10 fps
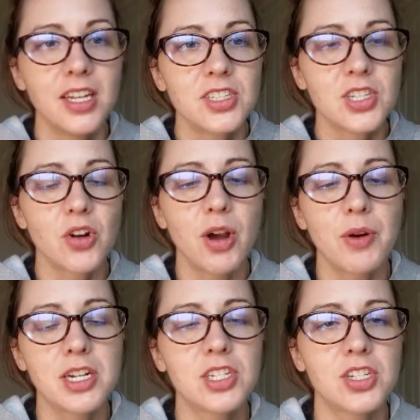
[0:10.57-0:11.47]
So I
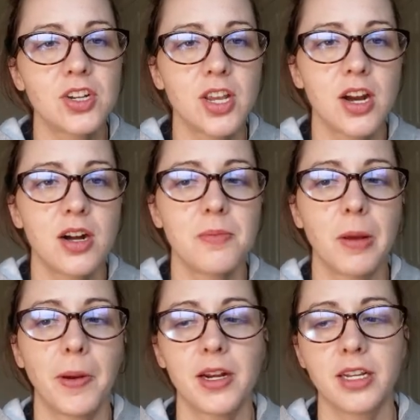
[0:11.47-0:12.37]
wanted to show y'all
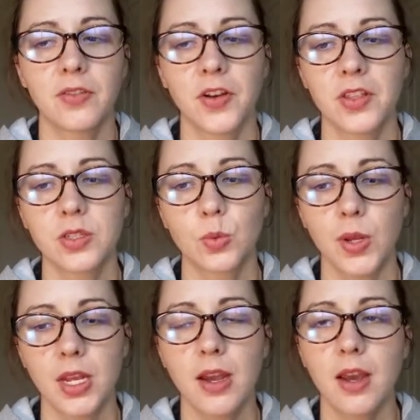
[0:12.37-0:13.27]
my Pear Deck for this
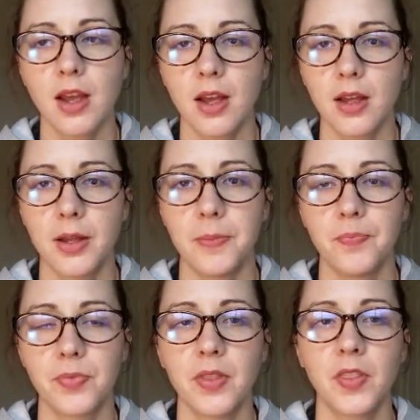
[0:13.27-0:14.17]
week.
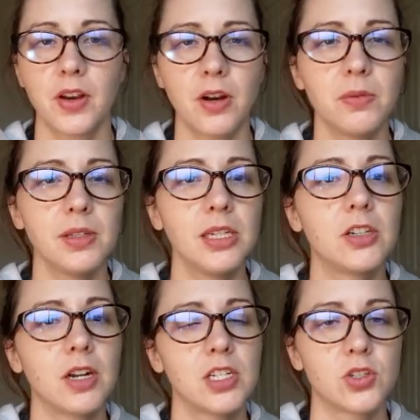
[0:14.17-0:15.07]
There are really
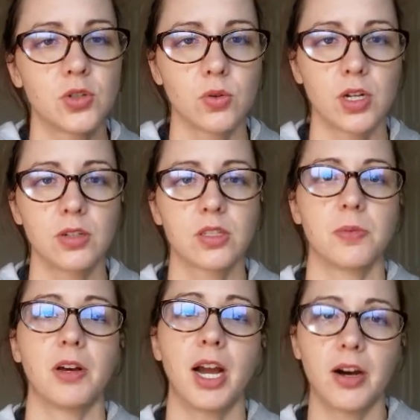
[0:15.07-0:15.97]
great tutorials
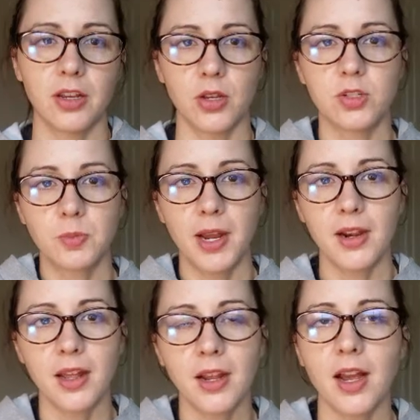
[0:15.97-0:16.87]
about how to use
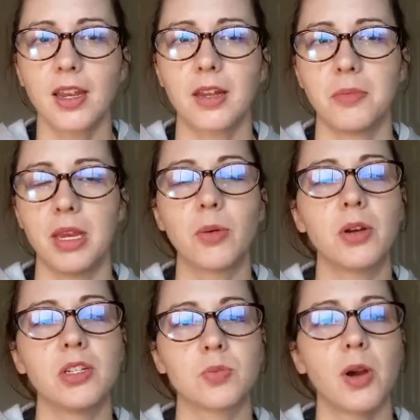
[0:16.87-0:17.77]
Pear Deck. I can make
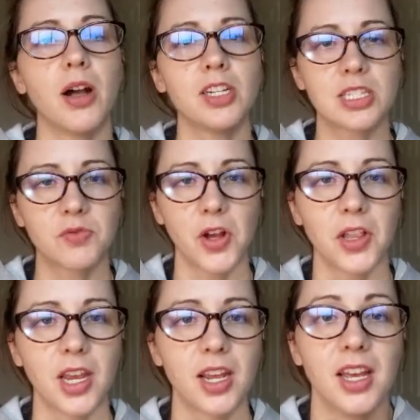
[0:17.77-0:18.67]
one as well. I just felt
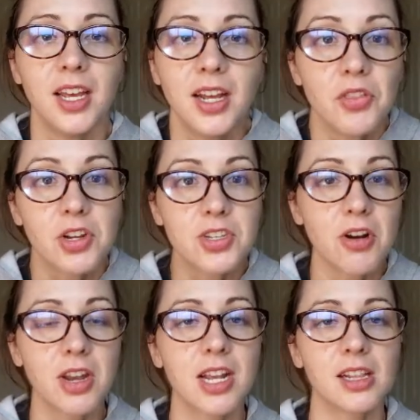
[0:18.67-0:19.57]
like there's
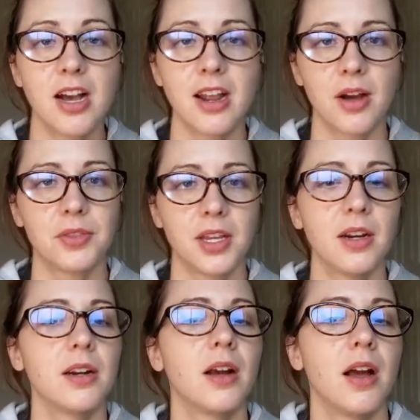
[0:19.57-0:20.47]
already a lot out
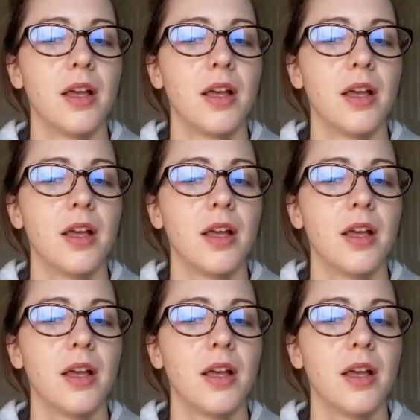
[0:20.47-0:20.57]
there.